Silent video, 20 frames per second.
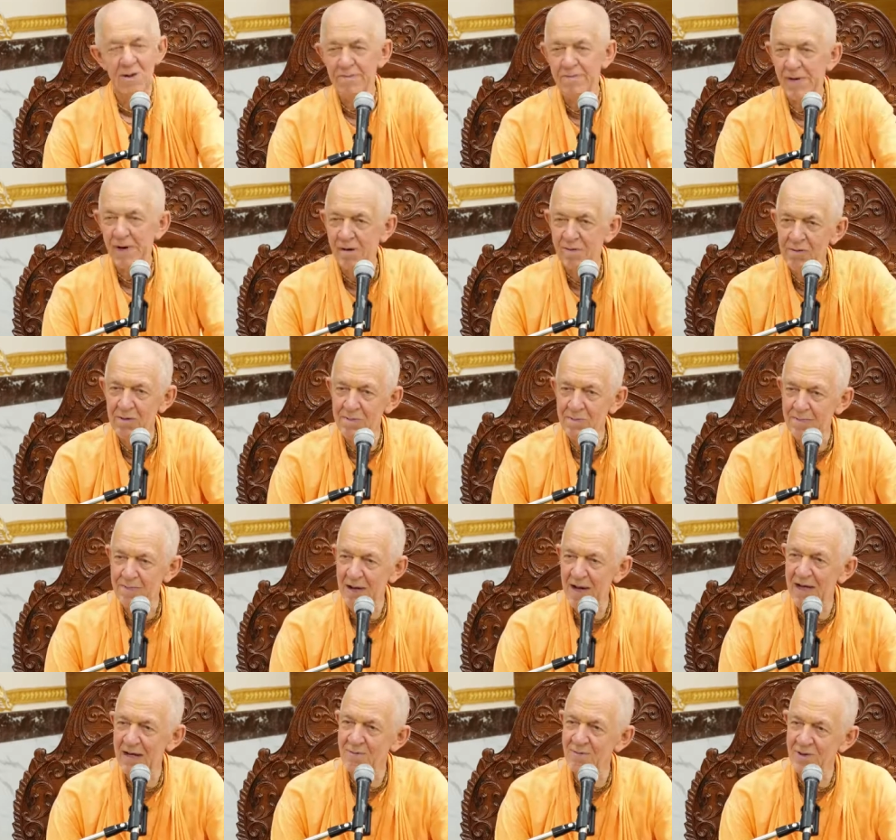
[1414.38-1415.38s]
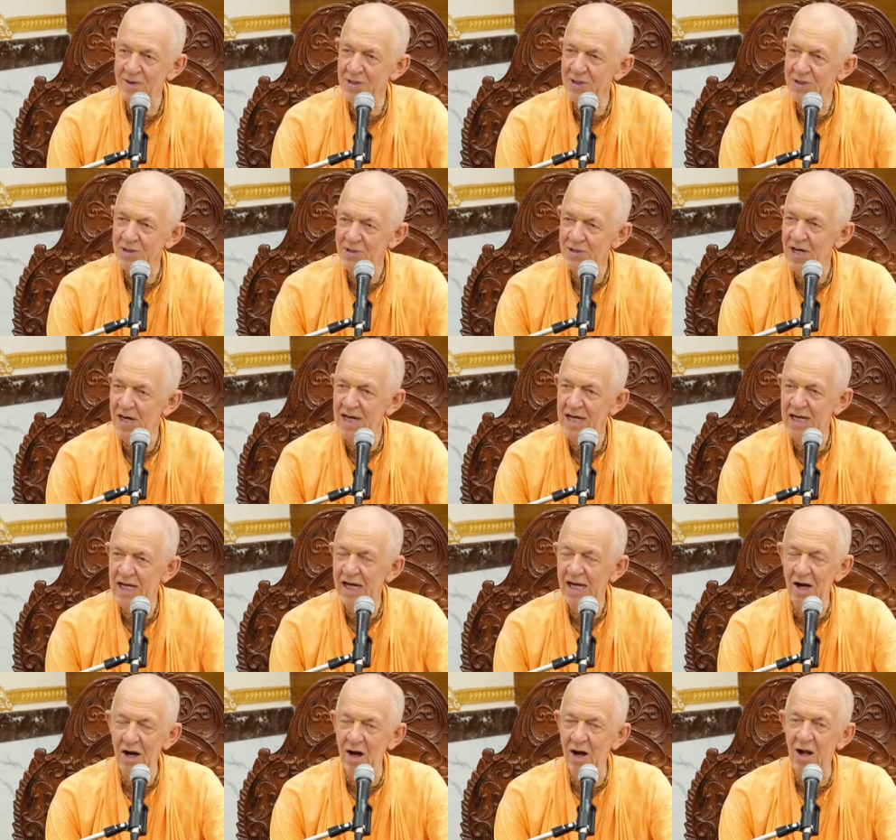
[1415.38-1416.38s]
So Prabhupada was
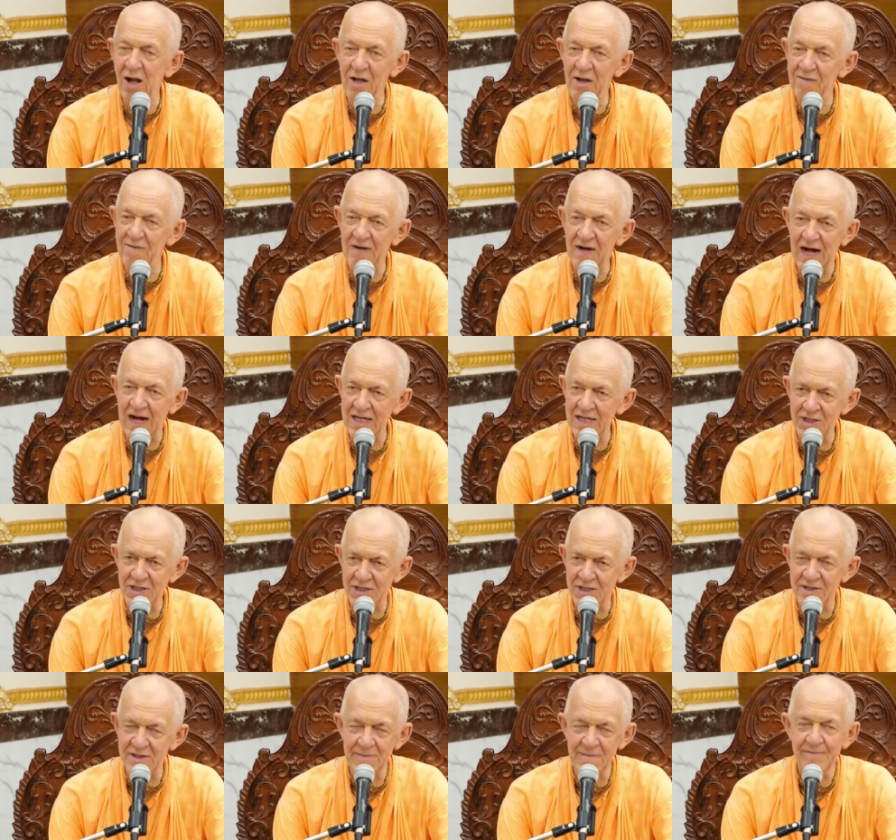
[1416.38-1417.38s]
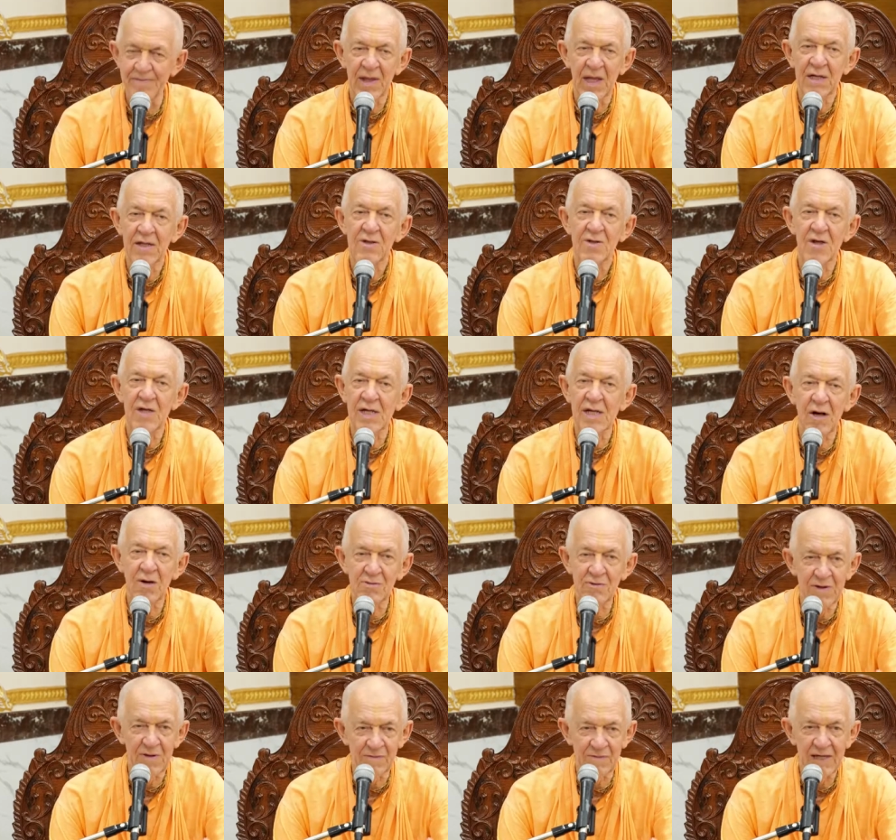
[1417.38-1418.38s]
training all of us to
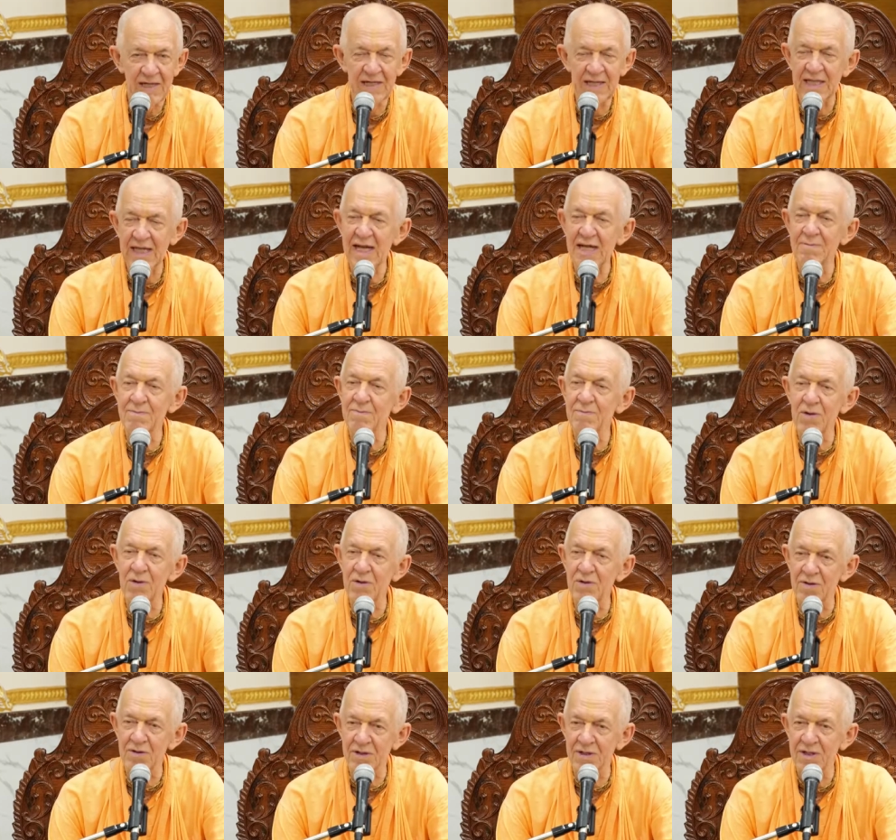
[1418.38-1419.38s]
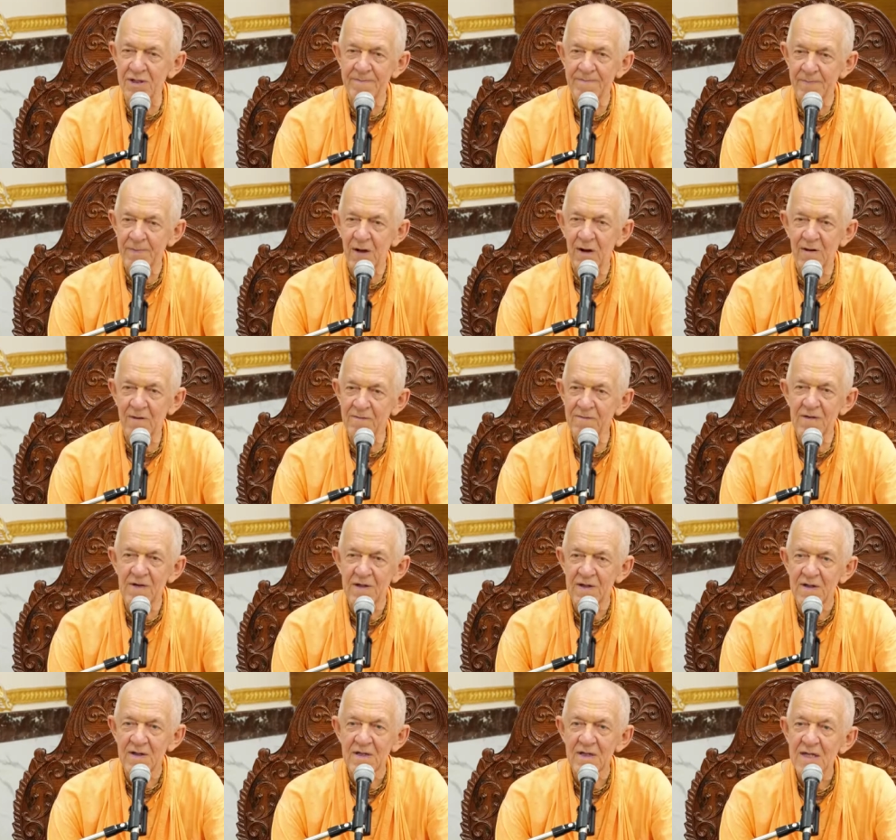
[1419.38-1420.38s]
cultivate that mood of